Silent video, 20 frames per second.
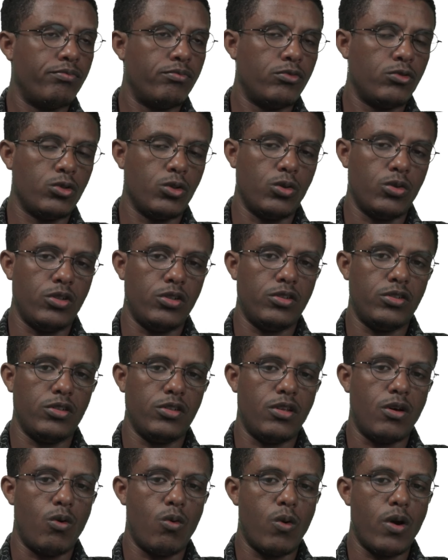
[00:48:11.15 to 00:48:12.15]
So this is
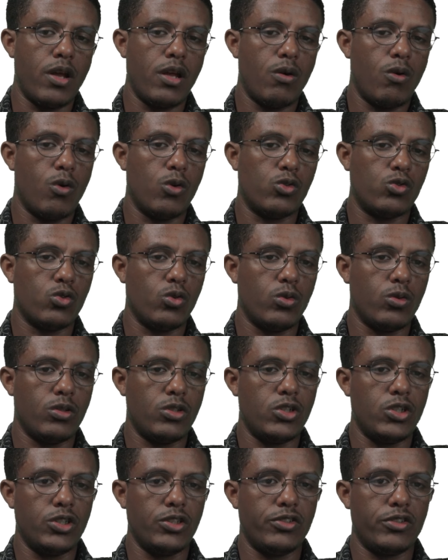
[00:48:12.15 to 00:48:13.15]
the way also
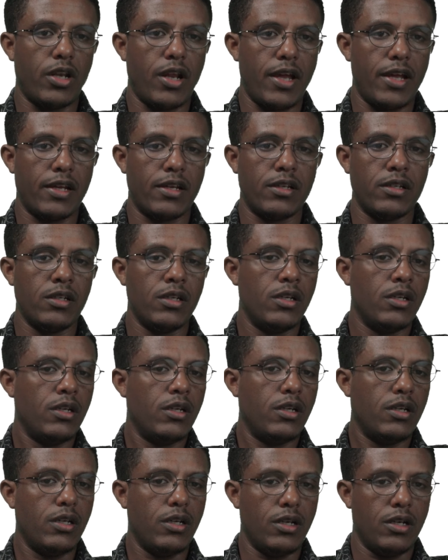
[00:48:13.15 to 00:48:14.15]
just like
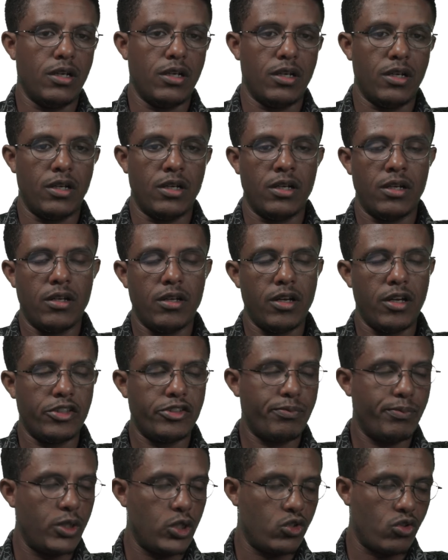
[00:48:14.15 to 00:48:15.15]
a
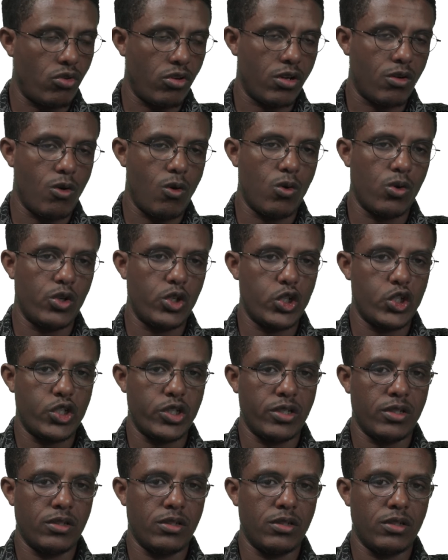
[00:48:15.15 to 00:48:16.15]
speech
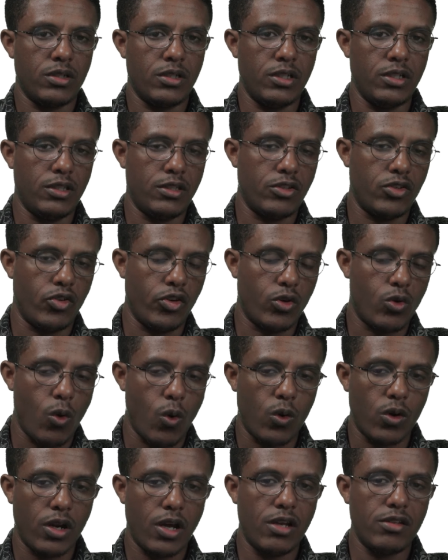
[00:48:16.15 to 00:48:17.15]
recognition. It
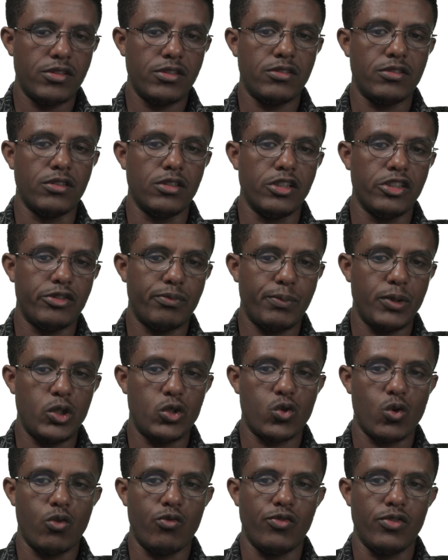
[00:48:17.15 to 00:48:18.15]
recognizes the
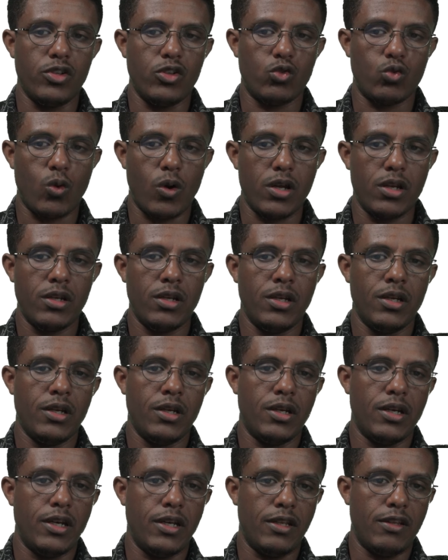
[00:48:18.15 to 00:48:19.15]
speech of this one
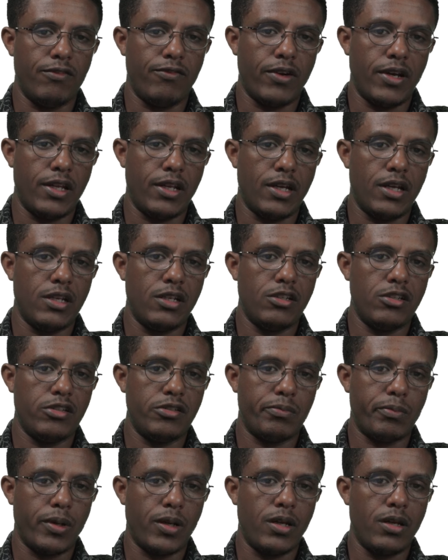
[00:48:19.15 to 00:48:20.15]
and finally
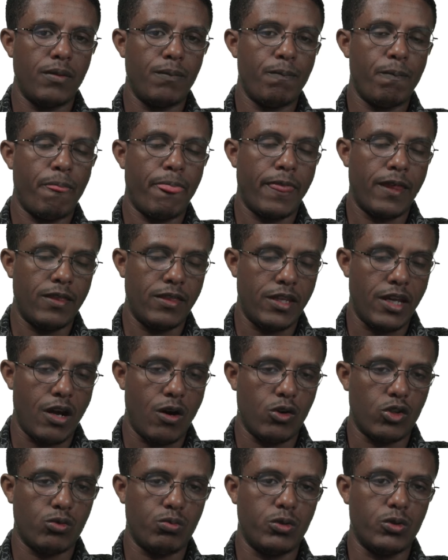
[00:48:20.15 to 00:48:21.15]
display the
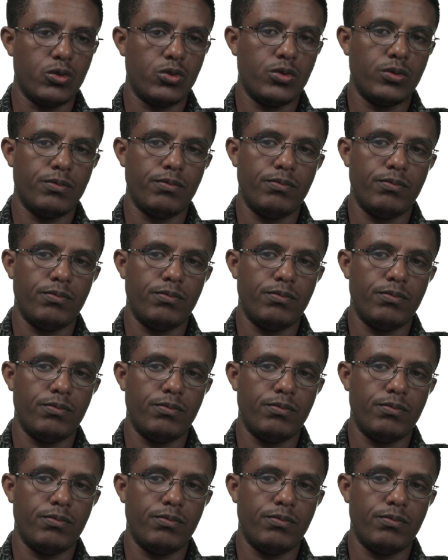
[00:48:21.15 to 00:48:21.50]
output.